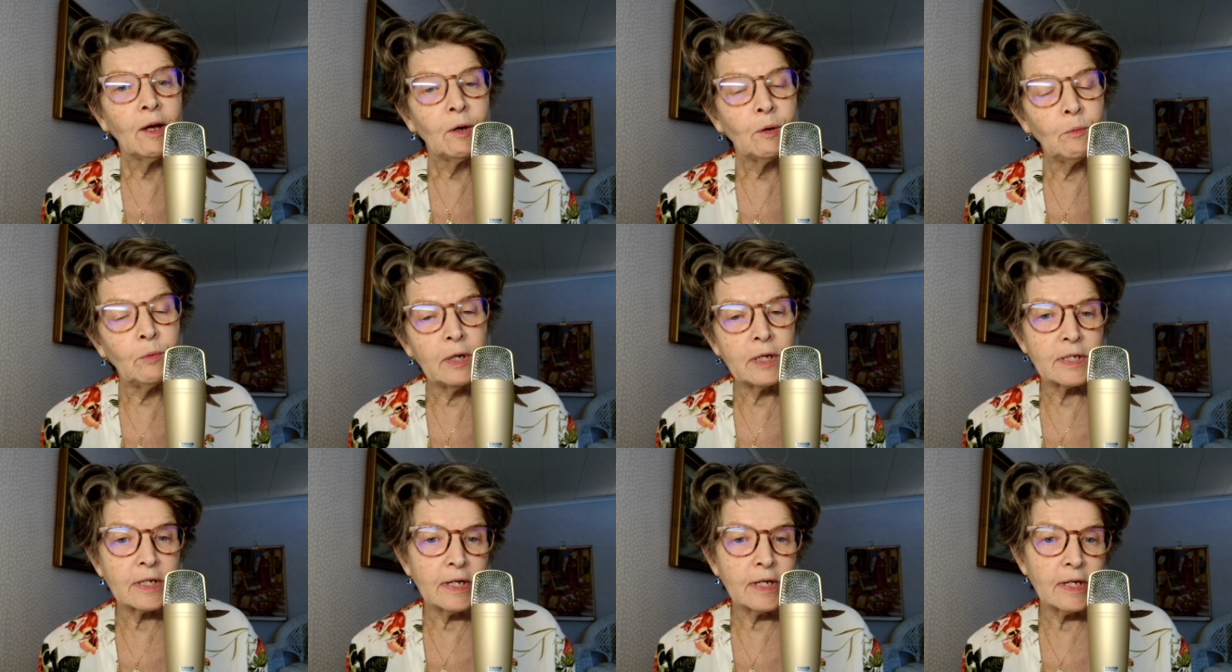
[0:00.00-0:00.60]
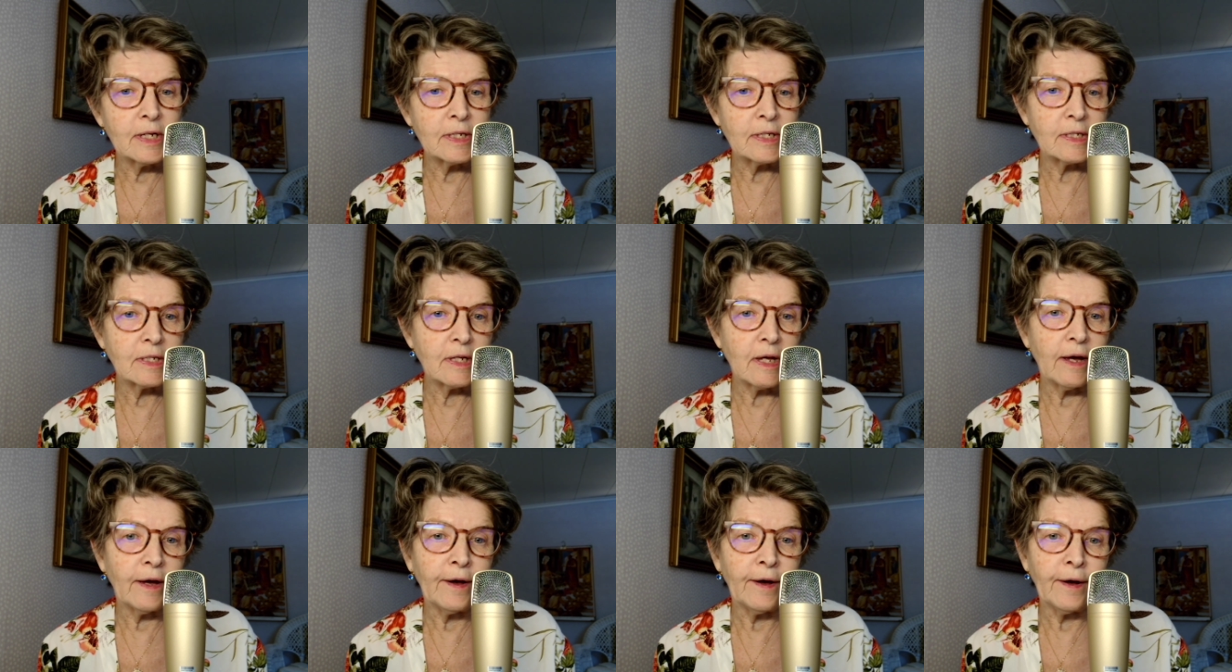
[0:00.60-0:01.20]
which is
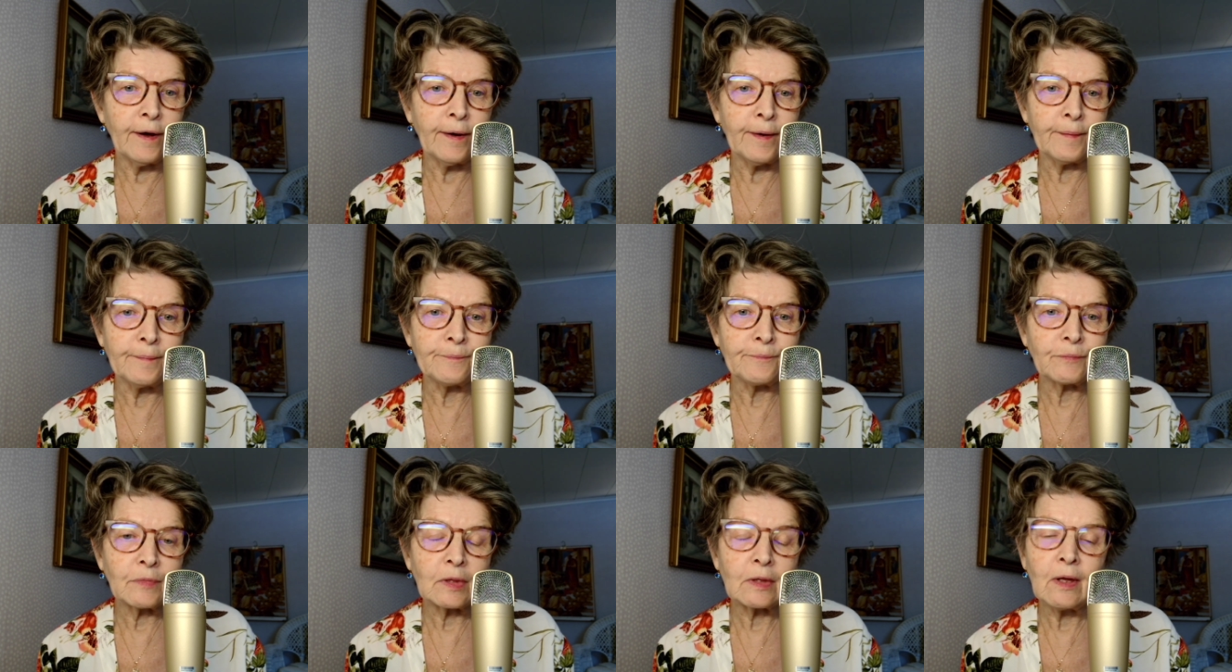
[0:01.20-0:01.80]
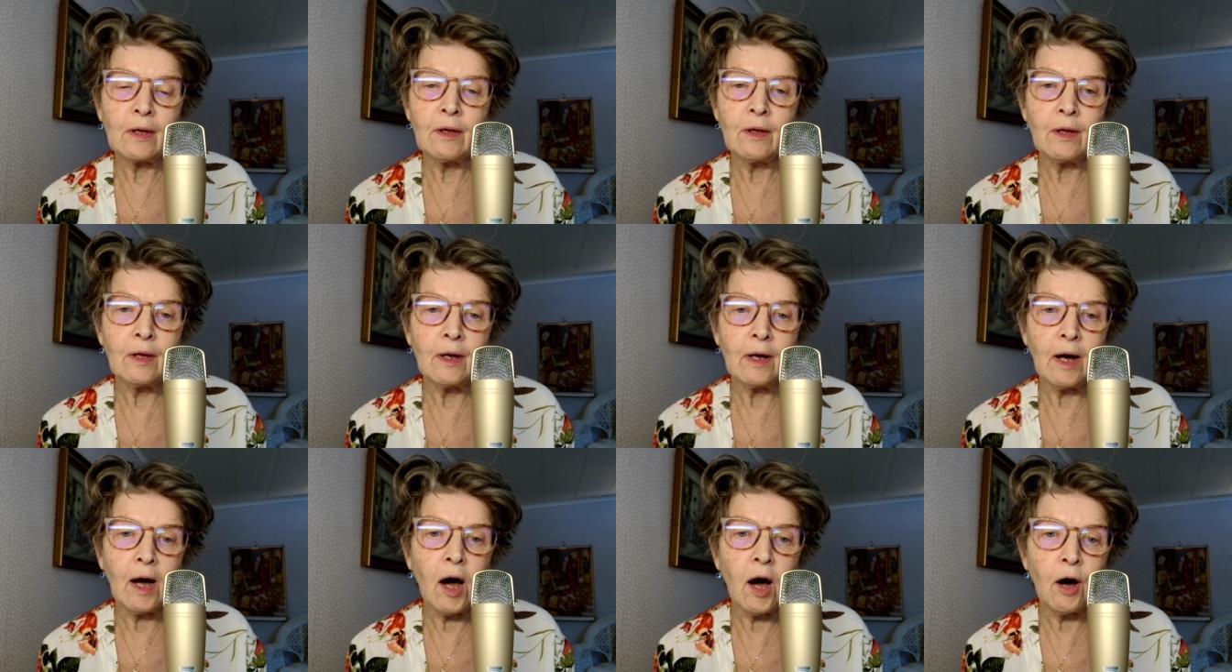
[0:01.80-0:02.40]

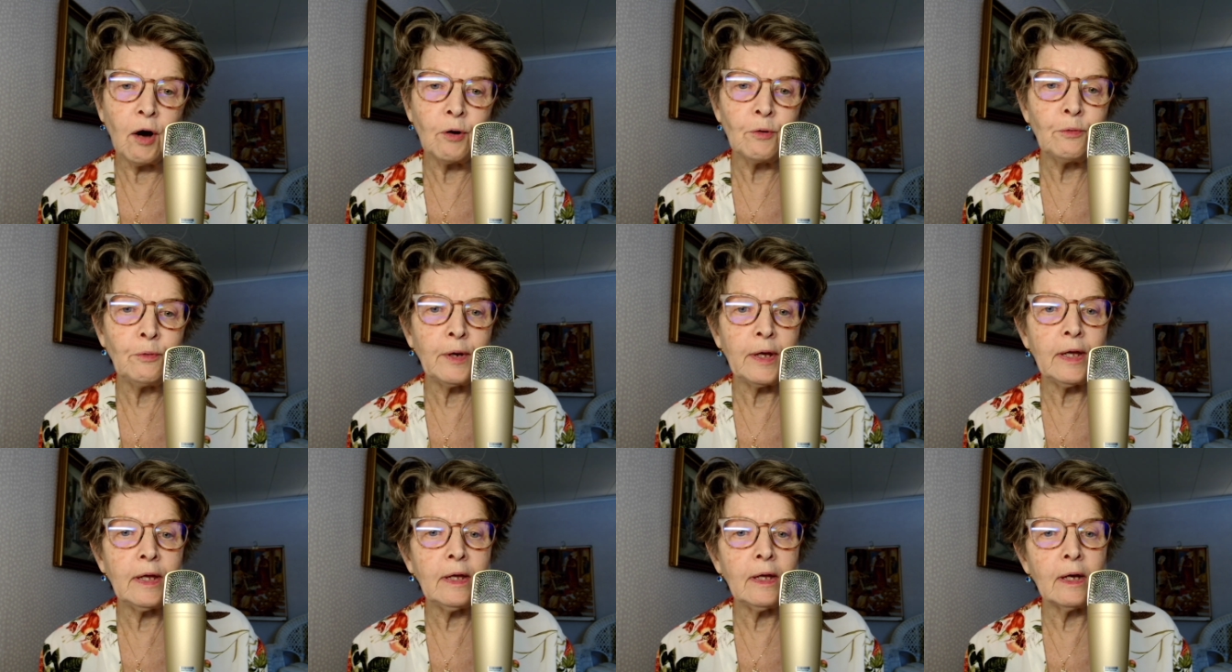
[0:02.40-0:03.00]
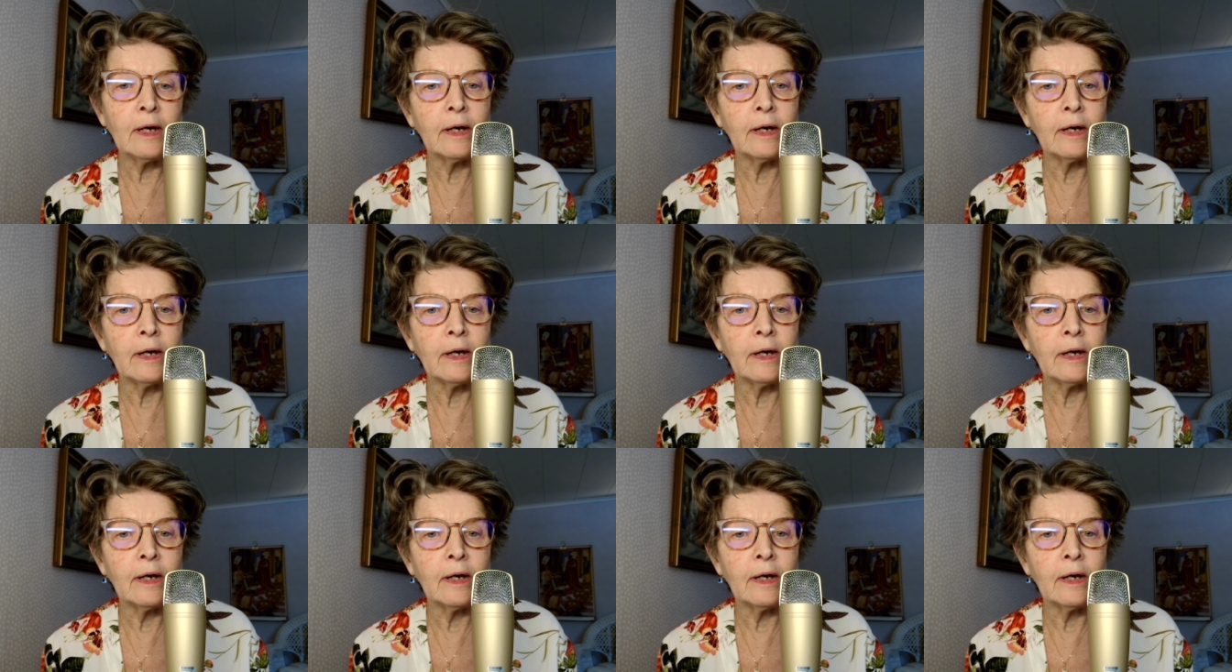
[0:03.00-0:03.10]
how we